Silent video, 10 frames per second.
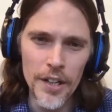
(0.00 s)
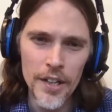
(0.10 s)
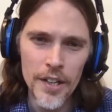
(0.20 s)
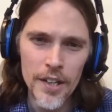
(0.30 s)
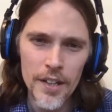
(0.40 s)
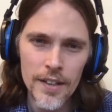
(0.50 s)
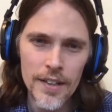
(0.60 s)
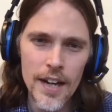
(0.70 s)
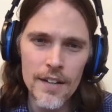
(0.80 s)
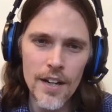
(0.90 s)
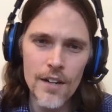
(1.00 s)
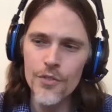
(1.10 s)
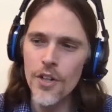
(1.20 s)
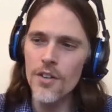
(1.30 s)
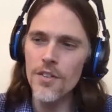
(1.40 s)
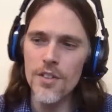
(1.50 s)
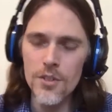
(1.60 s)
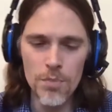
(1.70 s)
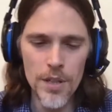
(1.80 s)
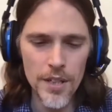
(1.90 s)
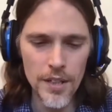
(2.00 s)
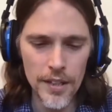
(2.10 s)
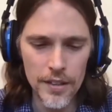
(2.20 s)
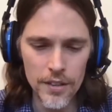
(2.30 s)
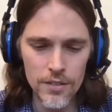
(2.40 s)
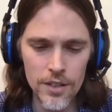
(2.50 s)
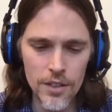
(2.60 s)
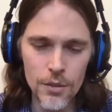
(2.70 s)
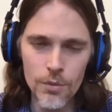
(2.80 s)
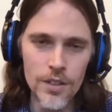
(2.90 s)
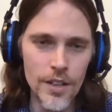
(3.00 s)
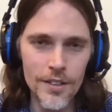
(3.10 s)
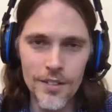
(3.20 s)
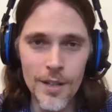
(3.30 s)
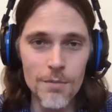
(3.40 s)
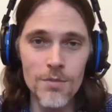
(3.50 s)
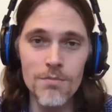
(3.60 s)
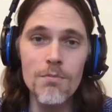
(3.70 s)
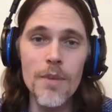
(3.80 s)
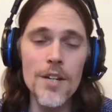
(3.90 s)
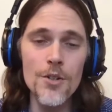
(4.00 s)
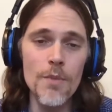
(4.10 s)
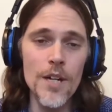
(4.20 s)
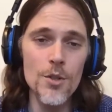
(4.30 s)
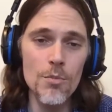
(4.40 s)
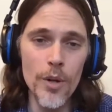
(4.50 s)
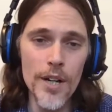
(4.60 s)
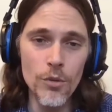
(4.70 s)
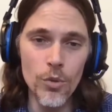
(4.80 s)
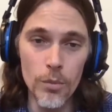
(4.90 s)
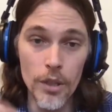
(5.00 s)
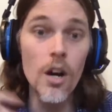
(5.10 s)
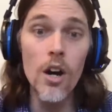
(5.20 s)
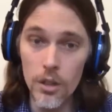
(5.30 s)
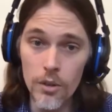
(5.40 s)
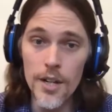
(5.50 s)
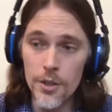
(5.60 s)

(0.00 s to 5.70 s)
No, sure. Like I, I've done these big, like consulted with, I could name some major, major brands where I'm like, oh, great.